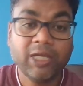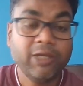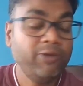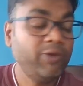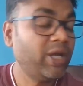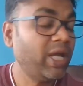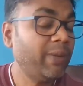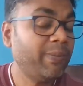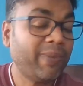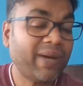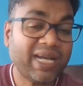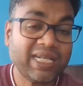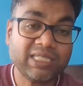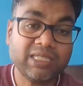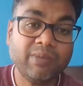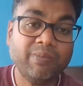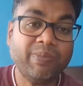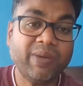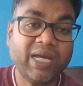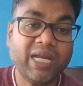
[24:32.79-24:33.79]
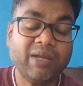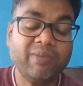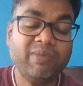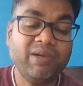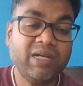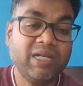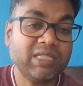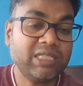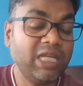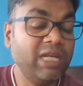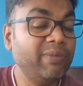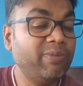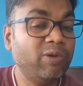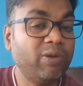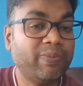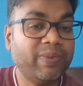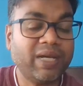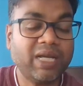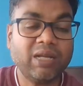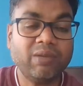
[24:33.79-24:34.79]
You can pass some parameters,
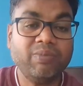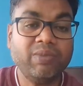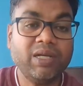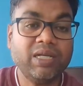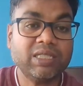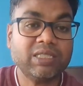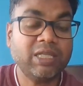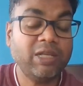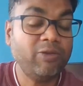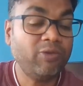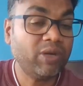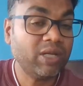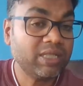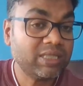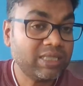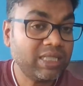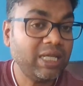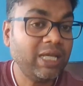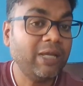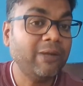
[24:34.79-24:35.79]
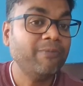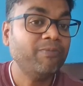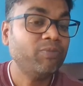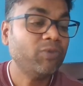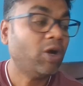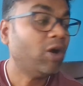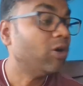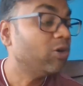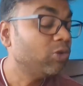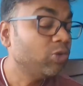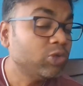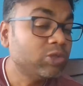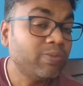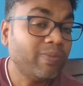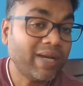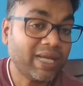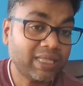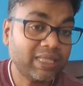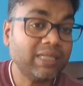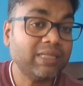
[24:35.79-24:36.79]
input parameters, and you can see all those
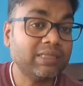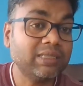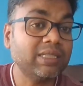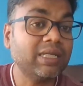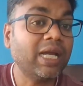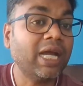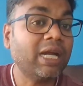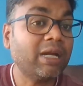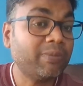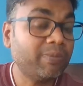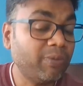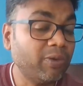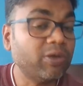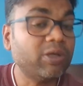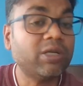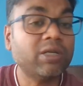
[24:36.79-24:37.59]
methods get put,